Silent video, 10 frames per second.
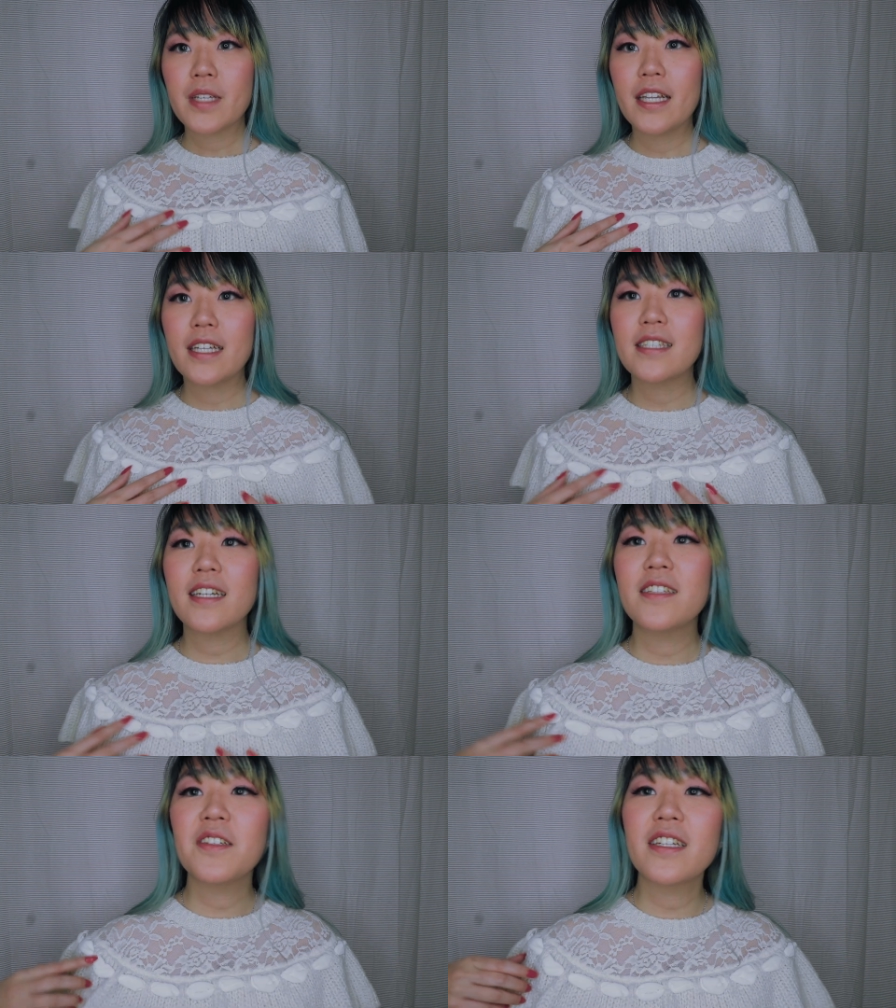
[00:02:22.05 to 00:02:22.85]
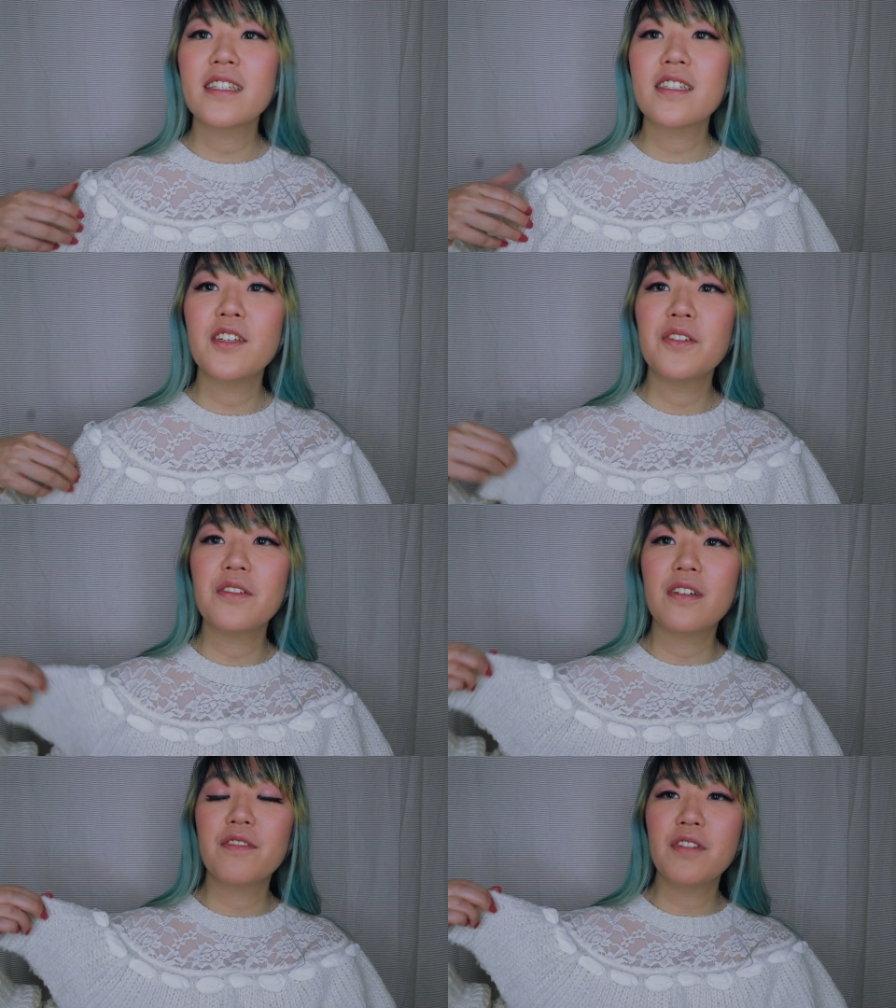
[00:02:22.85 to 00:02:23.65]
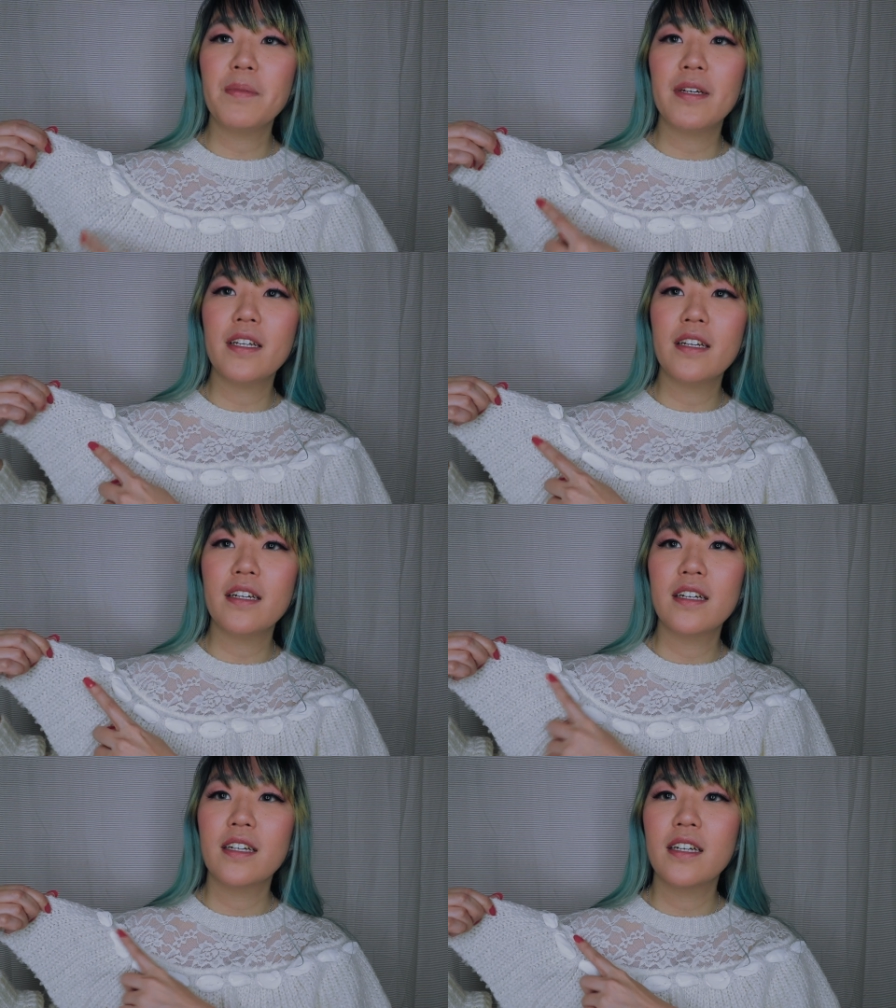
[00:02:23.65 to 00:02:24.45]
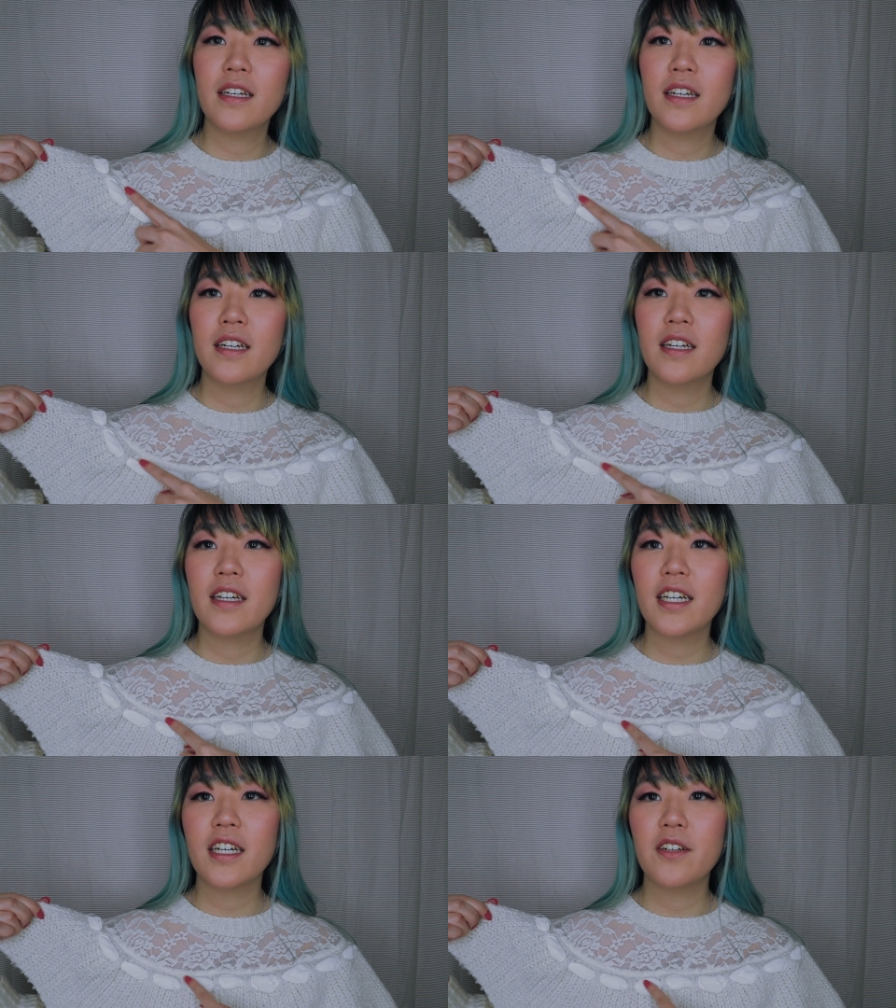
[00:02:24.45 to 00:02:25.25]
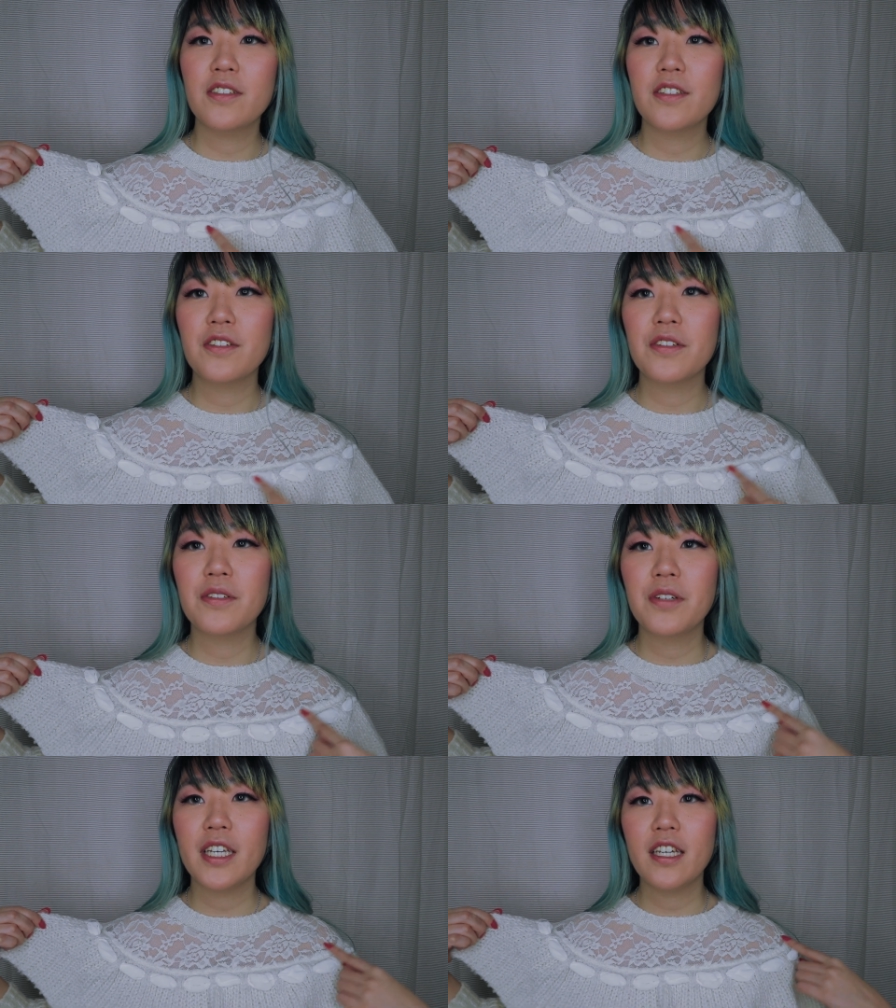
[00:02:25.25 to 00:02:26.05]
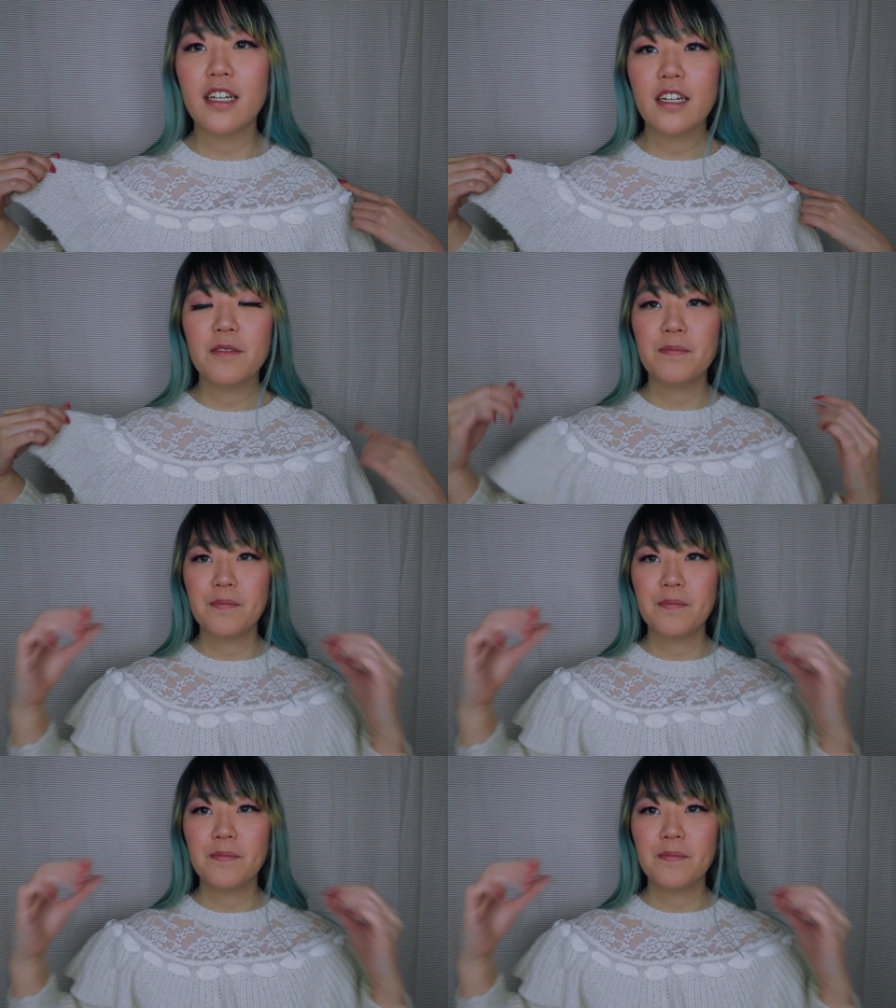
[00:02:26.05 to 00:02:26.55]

And then second, look at this cute ribbon. It goes through here